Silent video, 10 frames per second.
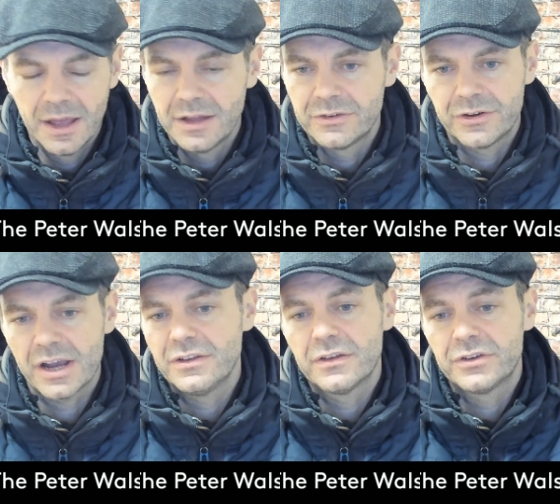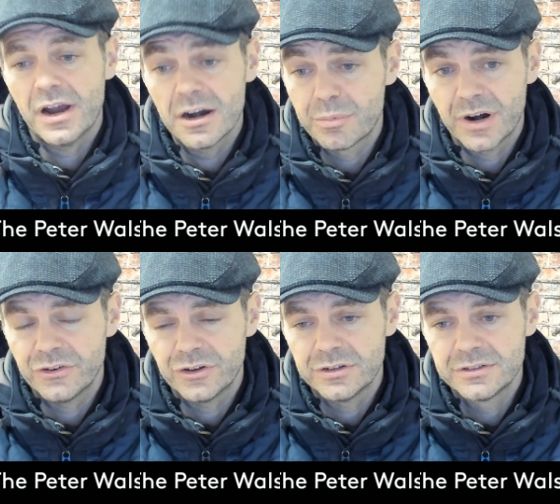Checking the tire
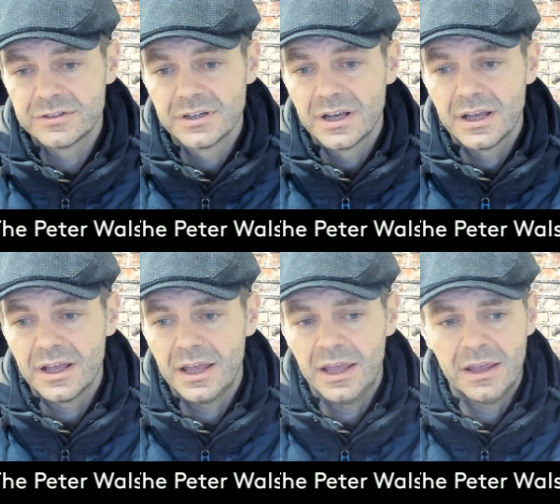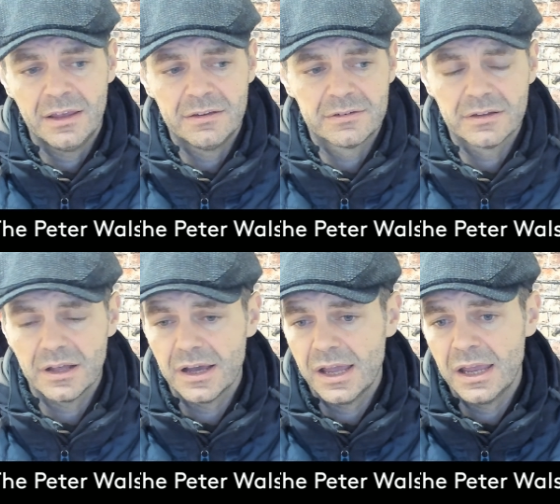pressures is
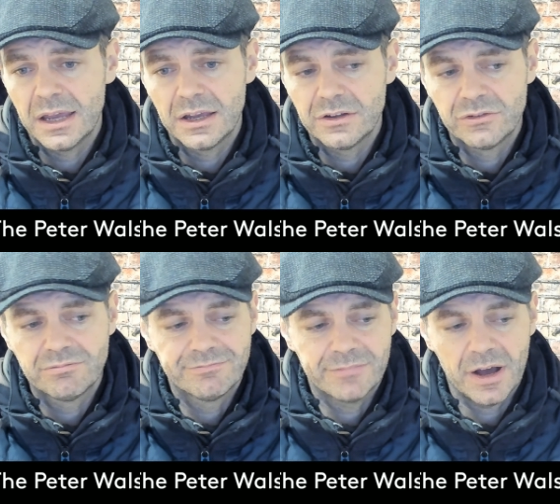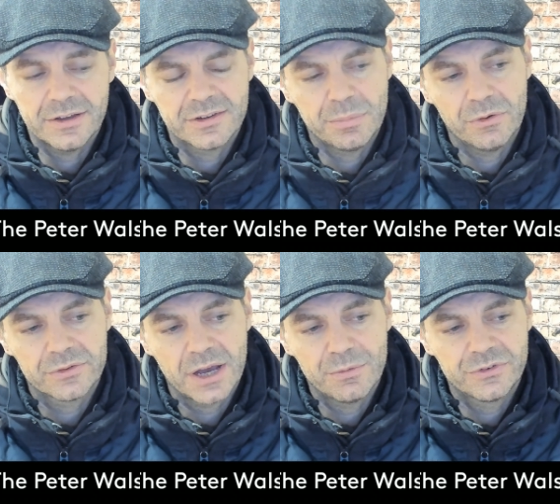like, I suppose,
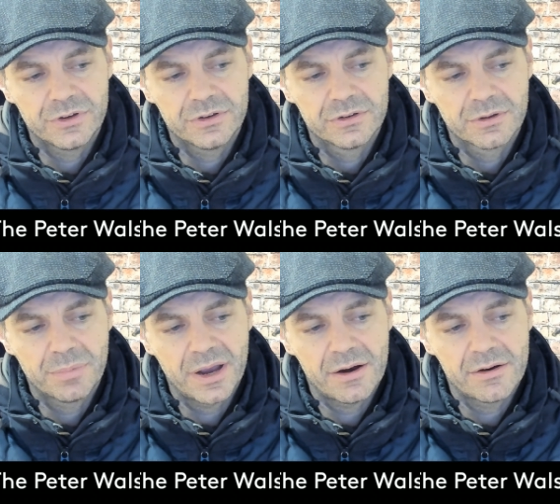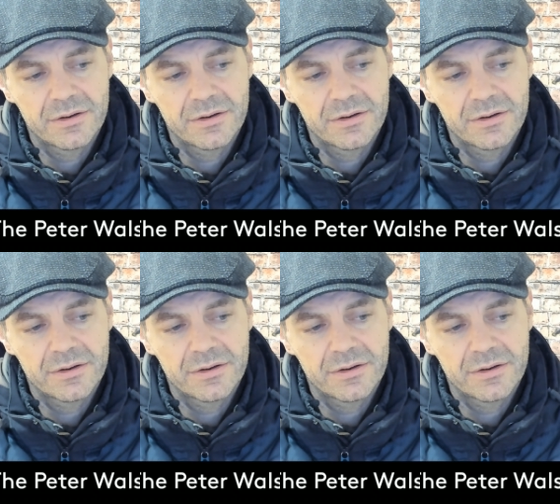how would you compare it?